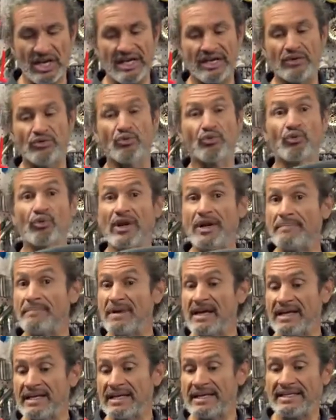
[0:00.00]

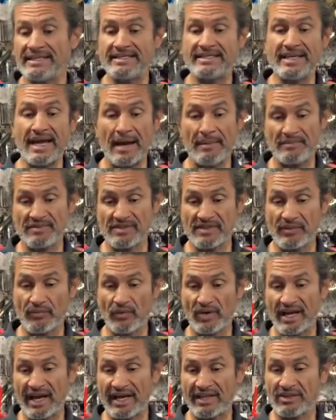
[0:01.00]
rim depths, and
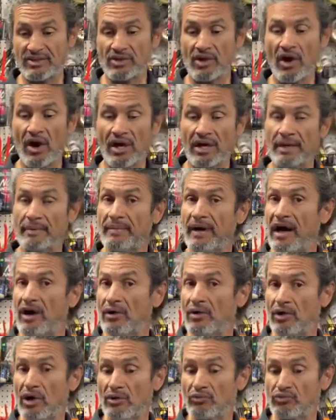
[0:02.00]
when I talk
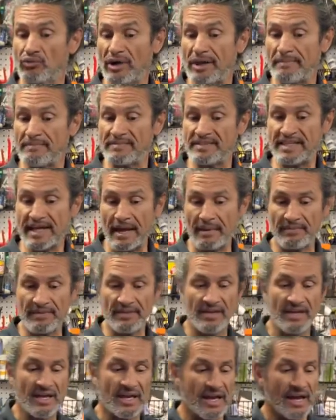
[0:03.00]
about a rim depth,
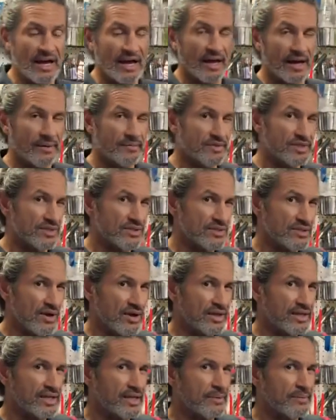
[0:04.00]
I'm just
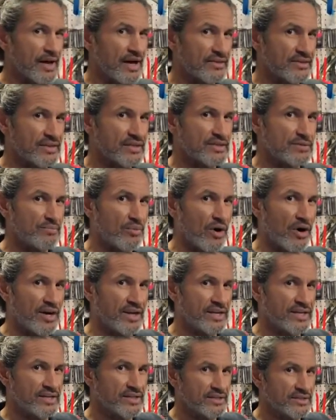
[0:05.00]
talking about this part
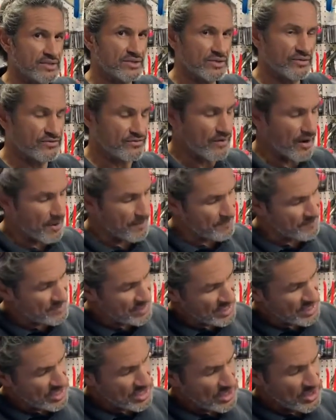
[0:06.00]
here. So from
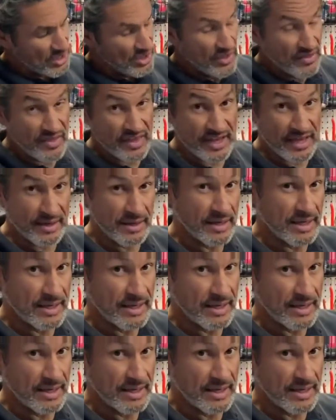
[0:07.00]
the